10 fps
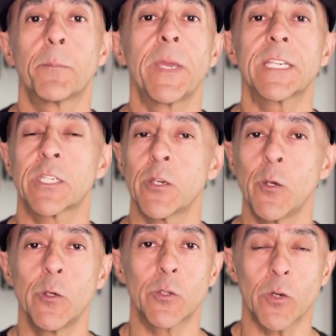pick
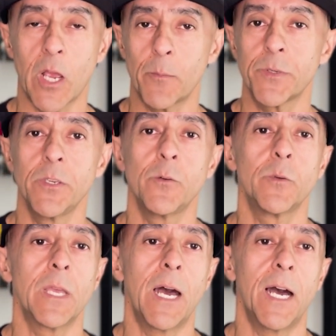shoes or help
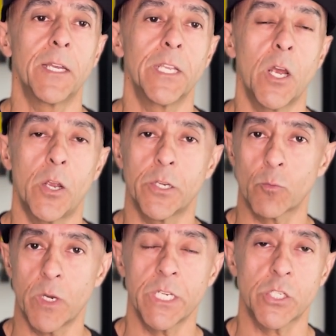you, on your
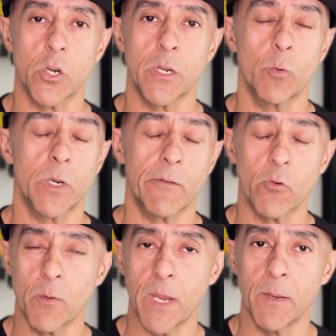running journey,
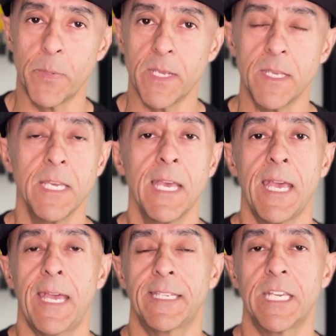whatever it may be,
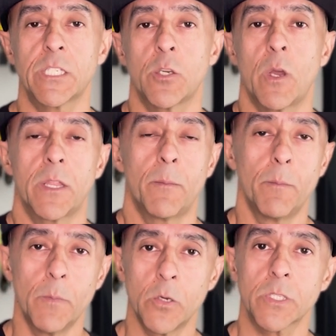and get you on the
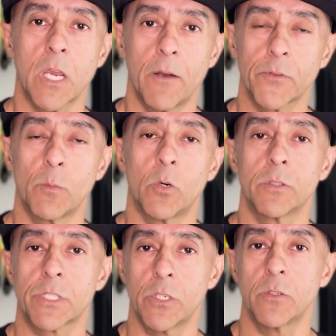most comfortable
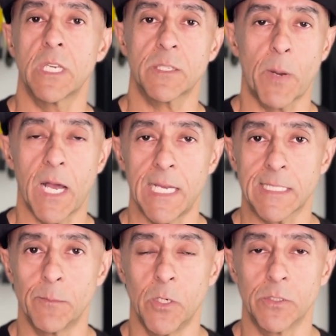shoes as
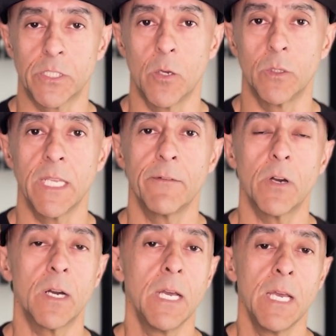possible. So leave
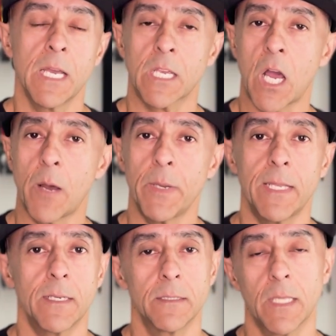a
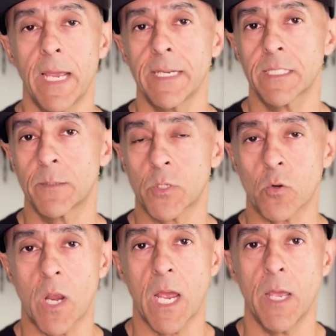comment, like,
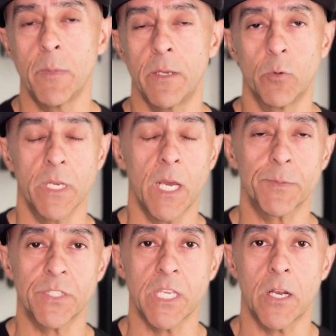subscribe. It really
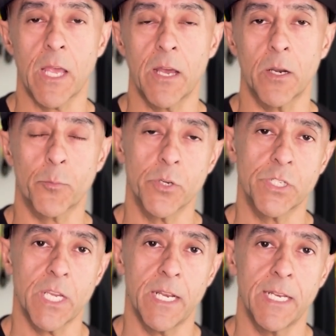helps the channel out, and I
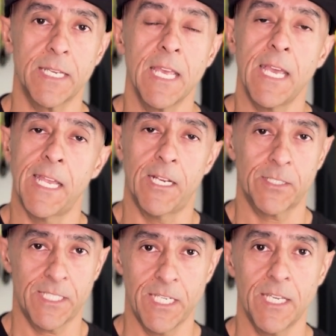appreciate it. And I'll
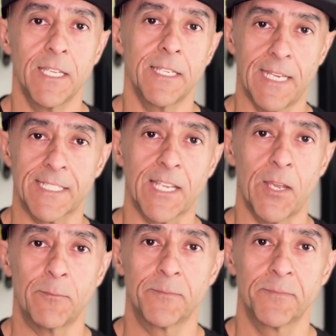see you next time.